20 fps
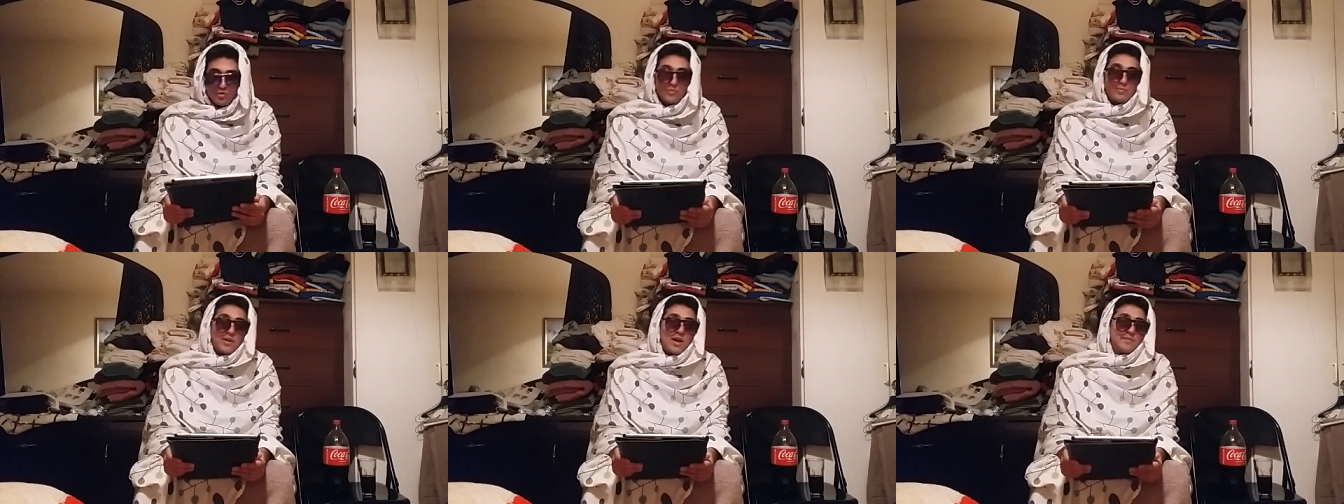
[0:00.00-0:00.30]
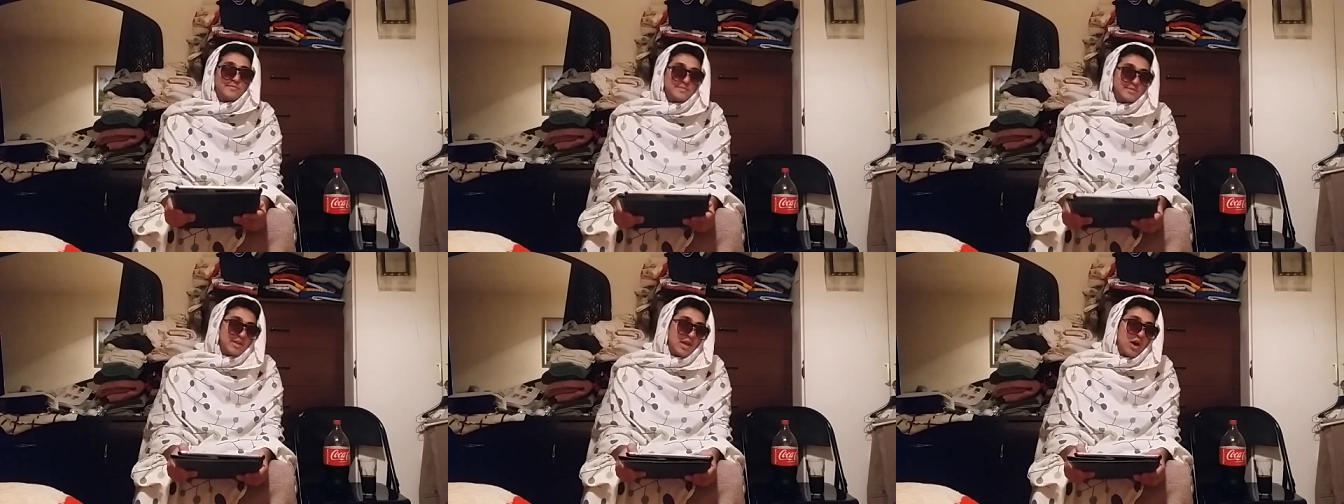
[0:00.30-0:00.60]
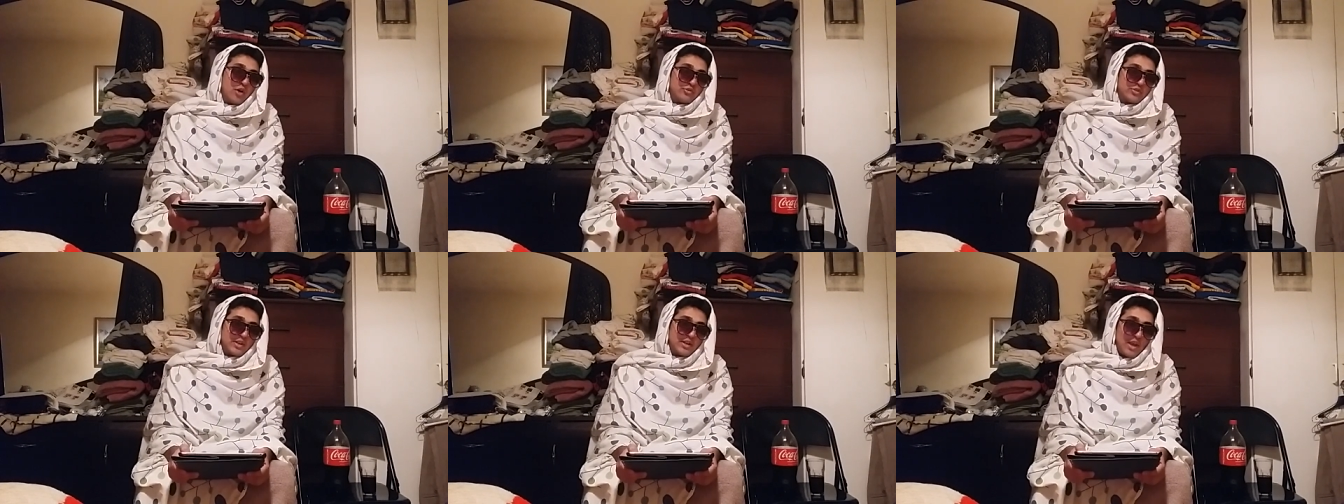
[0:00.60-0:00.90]
group comes
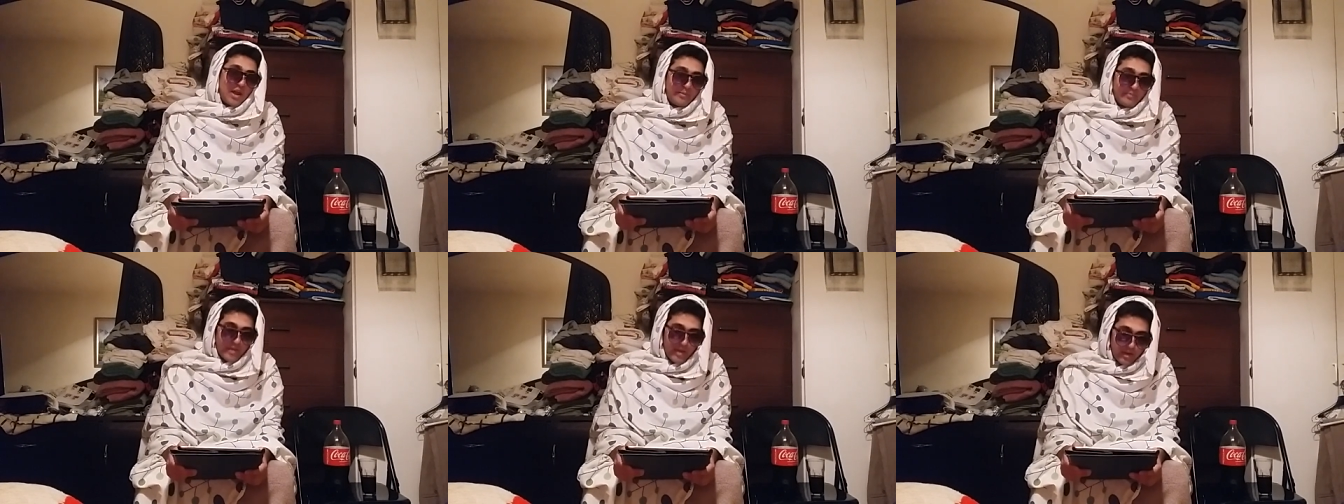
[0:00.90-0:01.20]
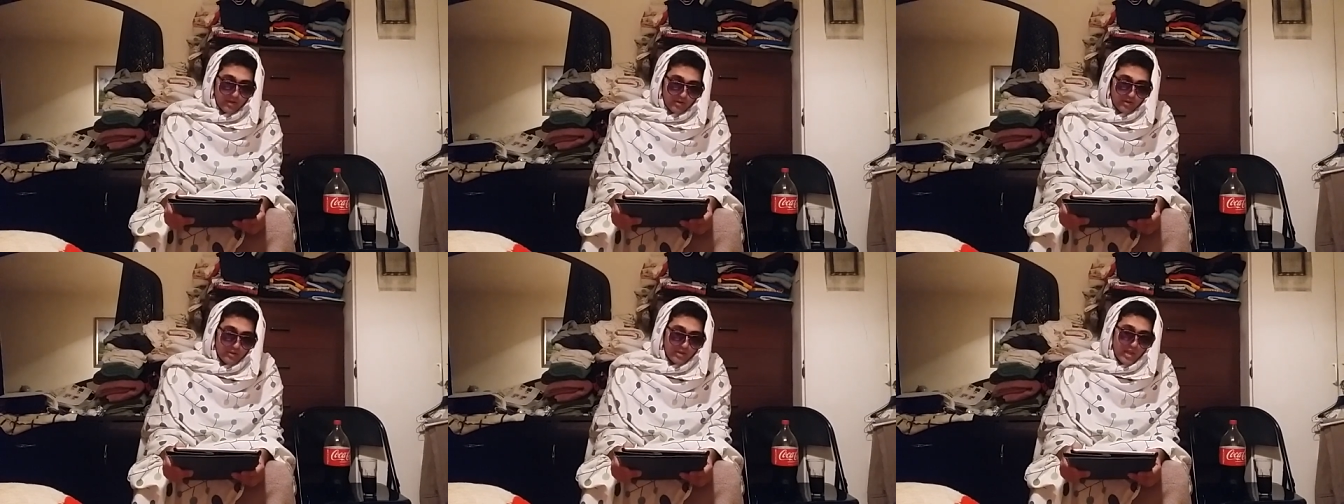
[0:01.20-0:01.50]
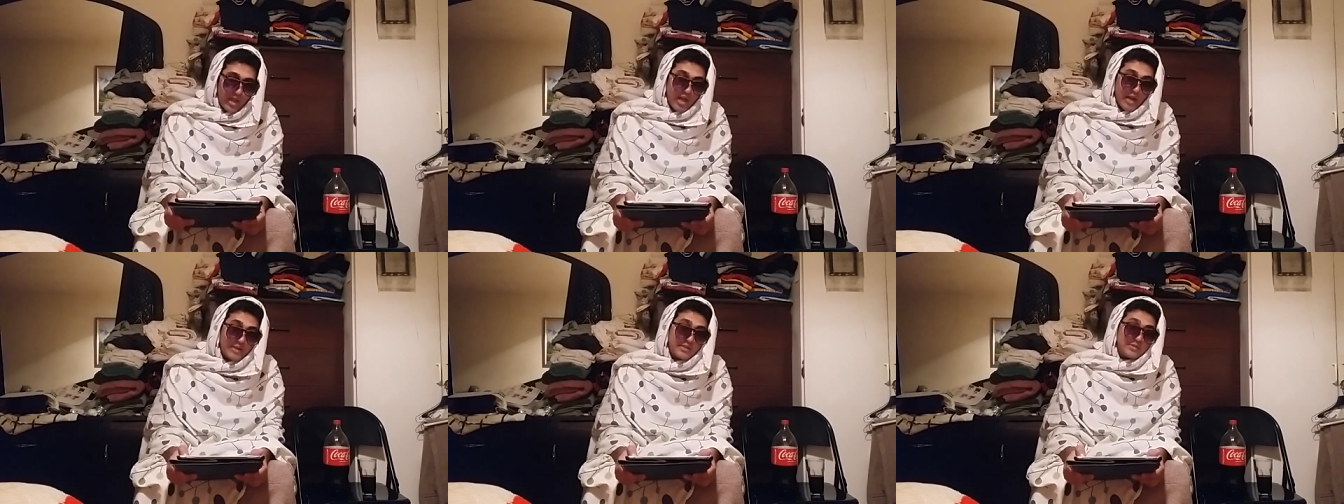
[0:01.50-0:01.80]
out, and I'm not gonna
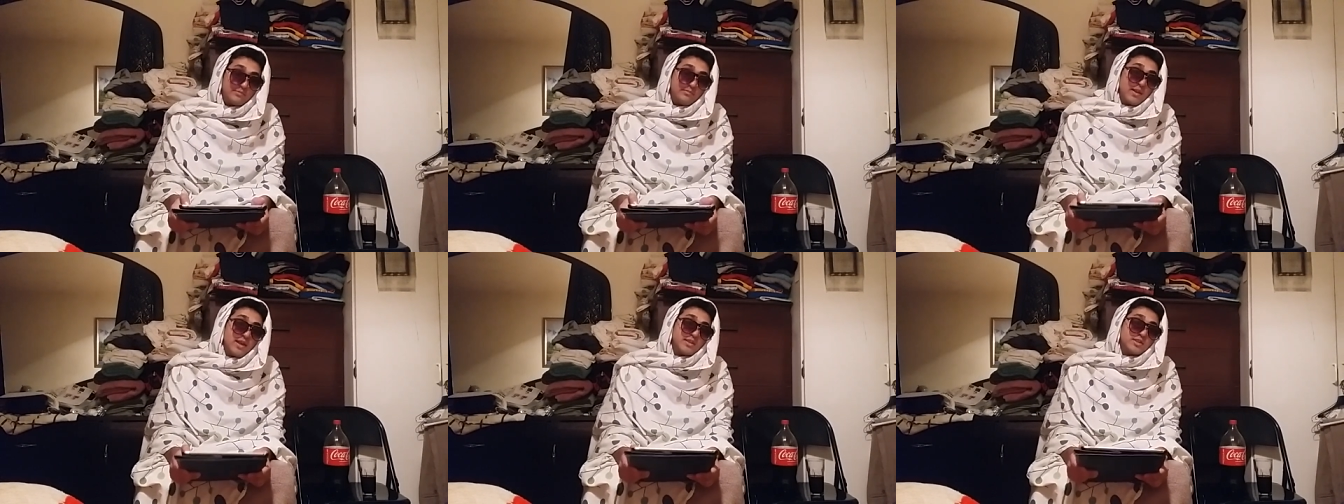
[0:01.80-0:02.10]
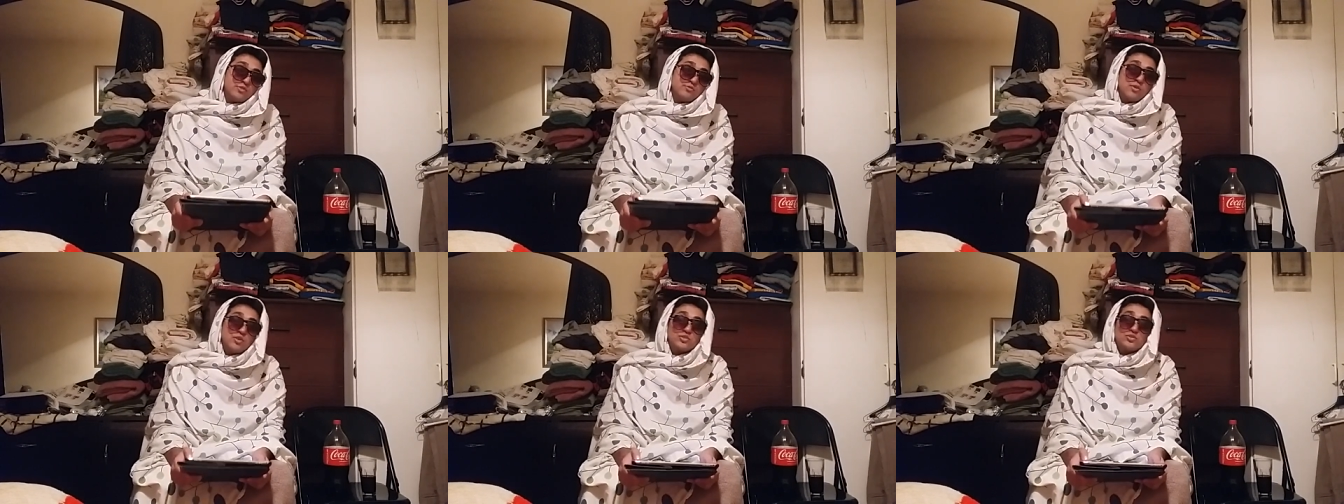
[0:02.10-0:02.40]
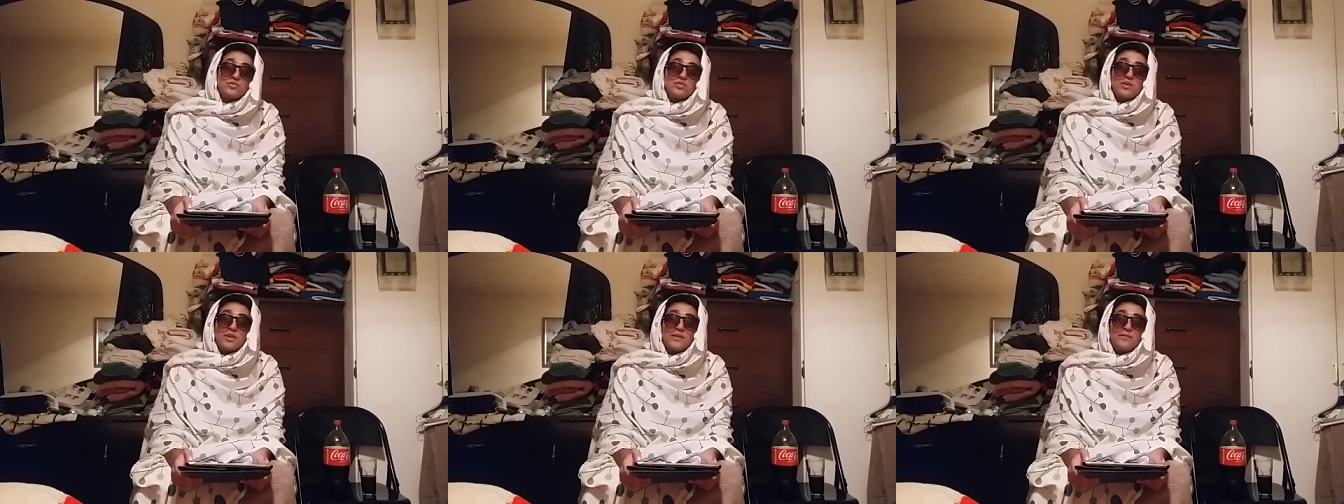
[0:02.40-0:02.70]
lie, Mandy
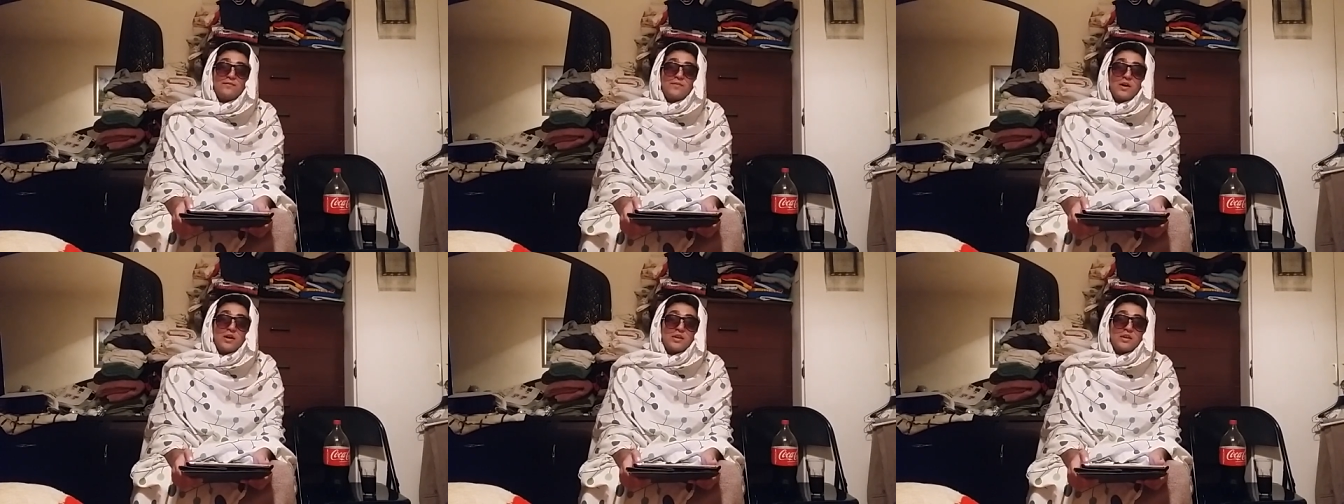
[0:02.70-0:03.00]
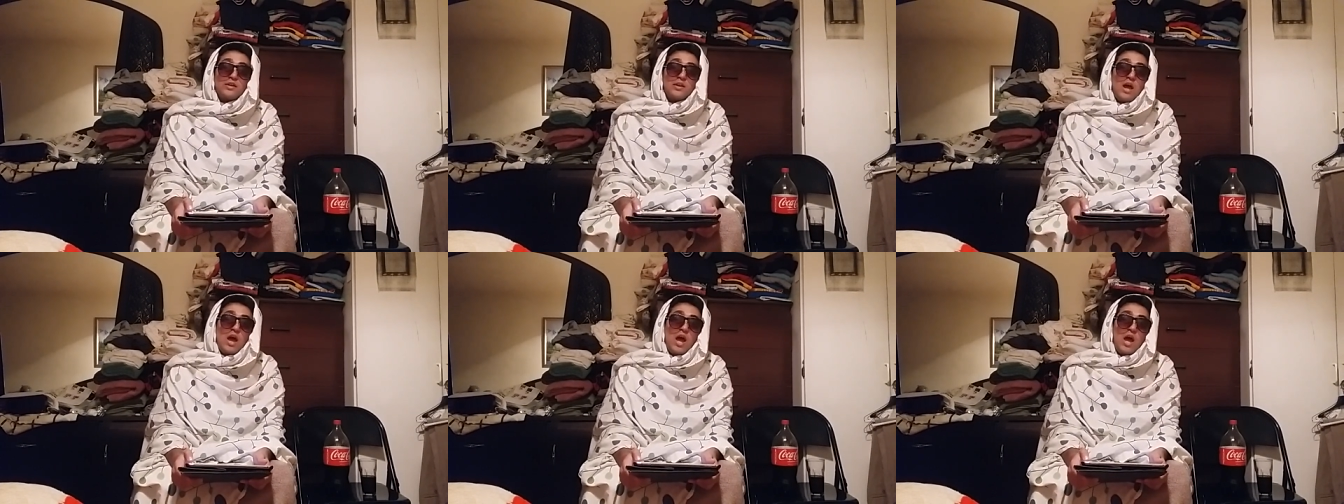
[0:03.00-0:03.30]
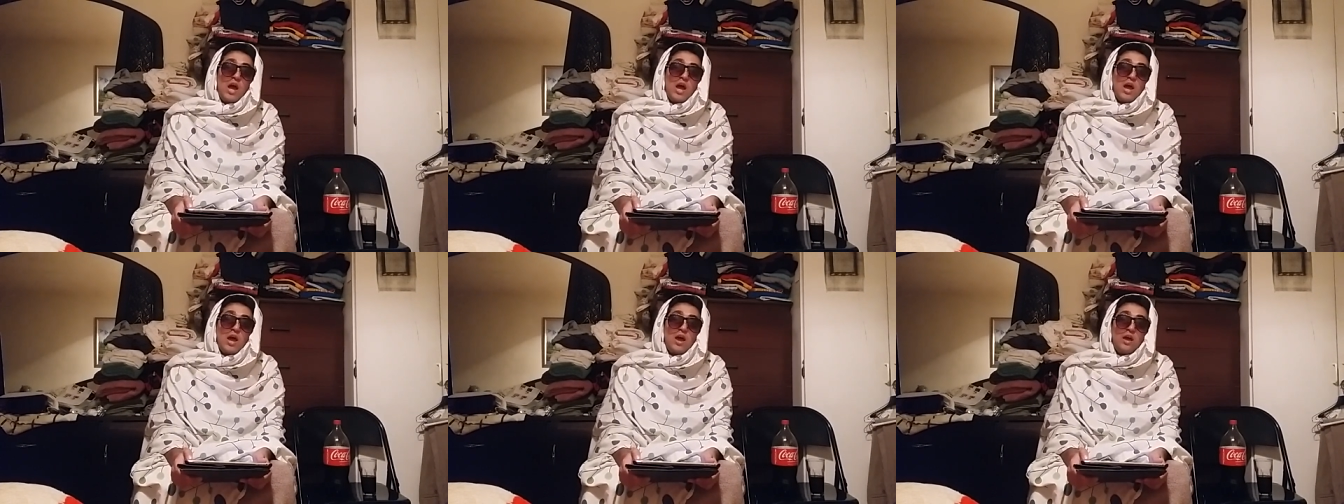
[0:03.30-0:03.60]
Rose looking fucking
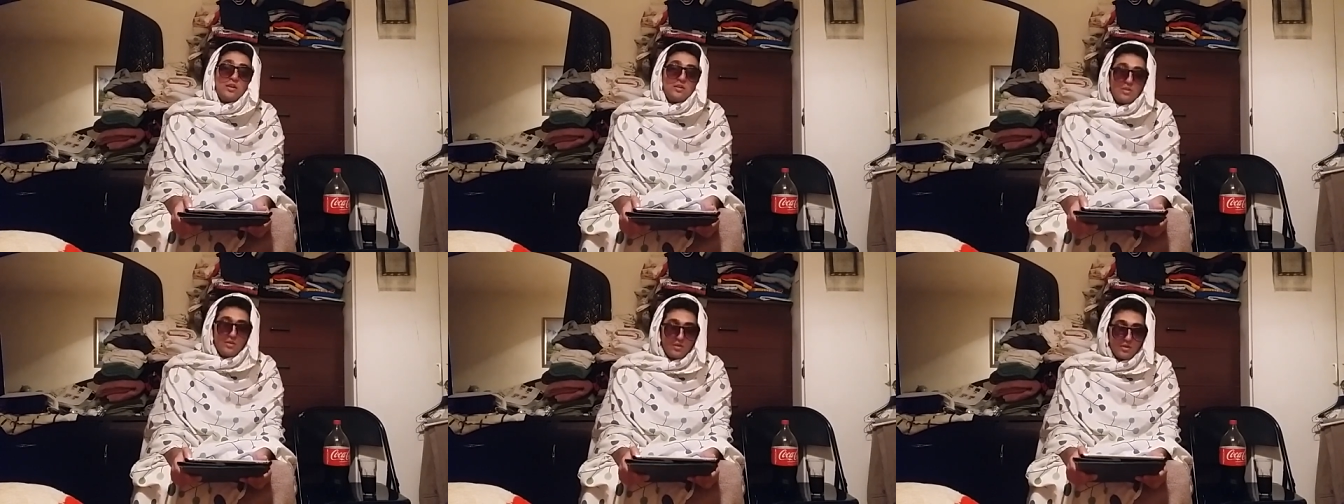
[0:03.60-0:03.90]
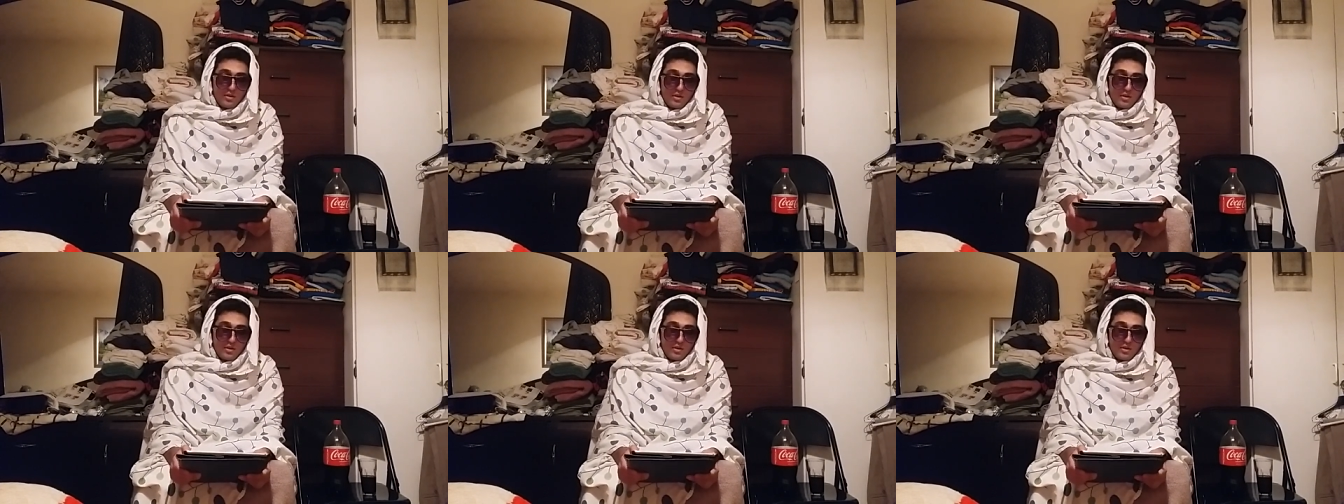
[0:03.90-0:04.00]
hot.